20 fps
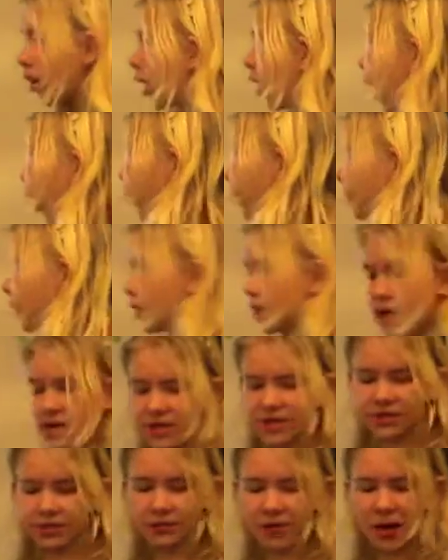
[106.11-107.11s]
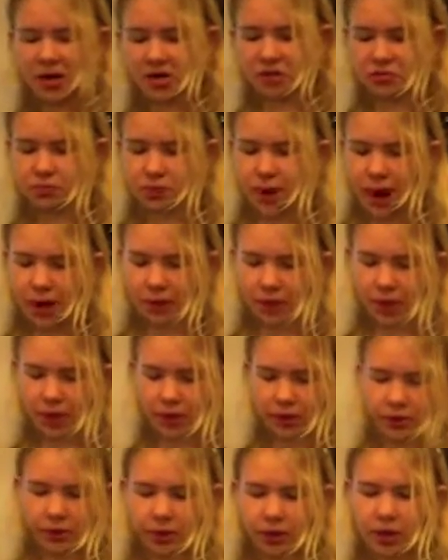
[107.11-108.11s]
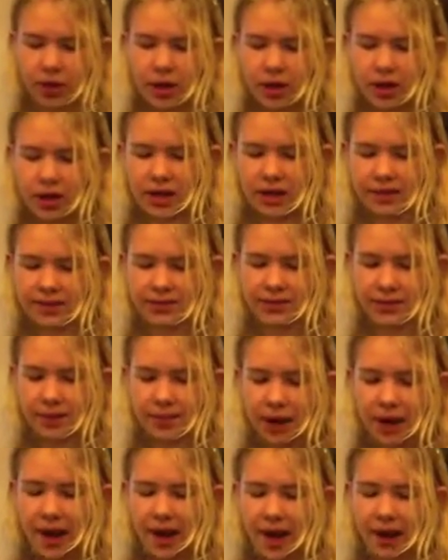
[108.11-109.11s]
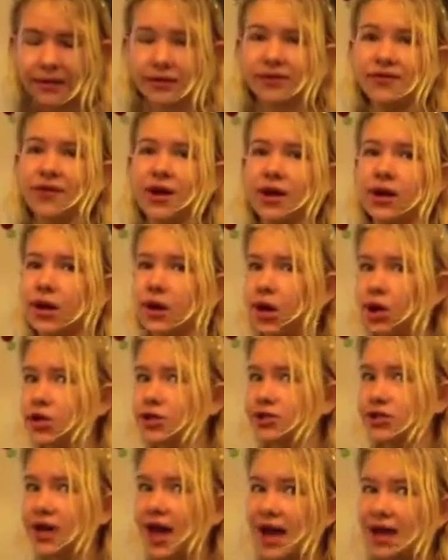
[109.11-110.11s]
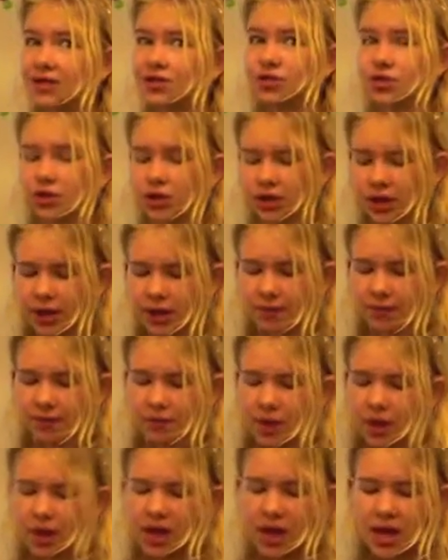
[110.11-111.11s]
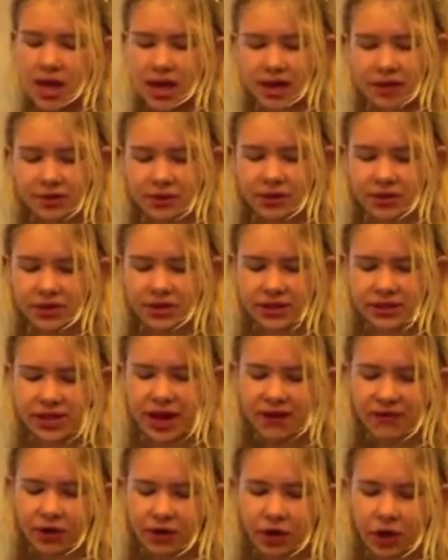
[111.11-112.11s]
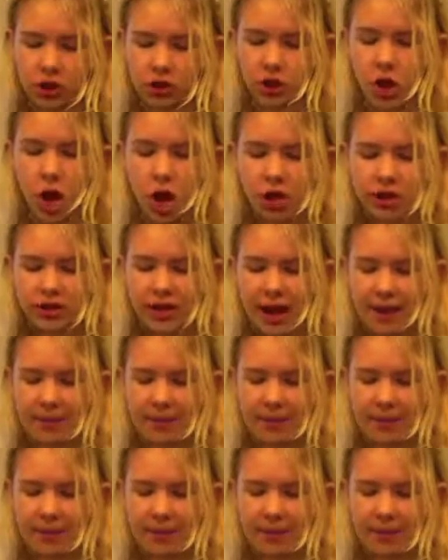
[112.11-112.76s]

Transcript: Copper is a reddish-brown color. It's semi-active and occurs naturally. It was discovered a long